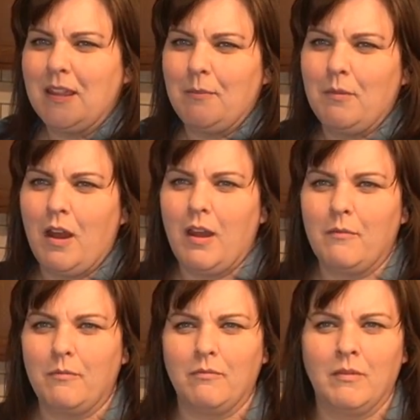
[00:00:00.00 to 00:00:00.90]
them not
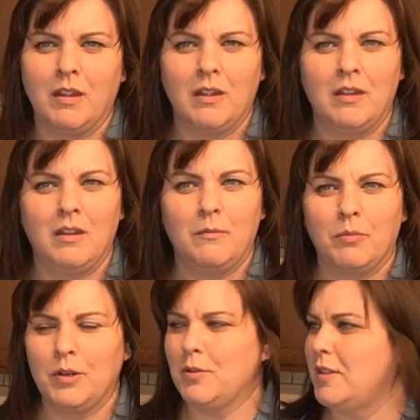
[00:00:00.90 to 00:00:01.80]

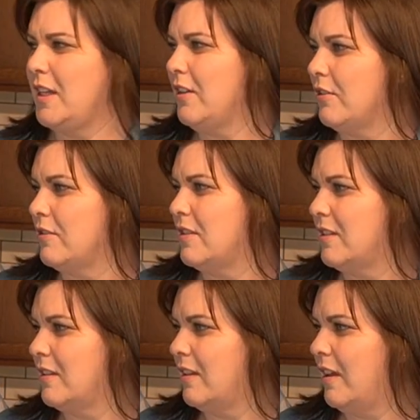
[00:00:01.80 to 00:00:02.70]
produce tears?
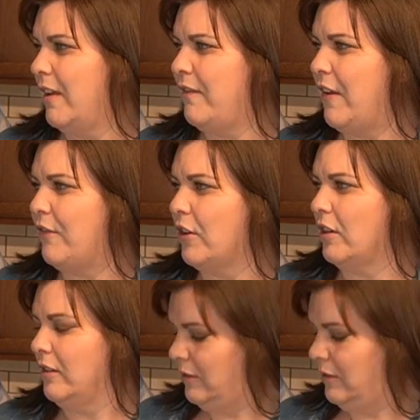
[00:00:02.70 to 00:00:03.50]
I never.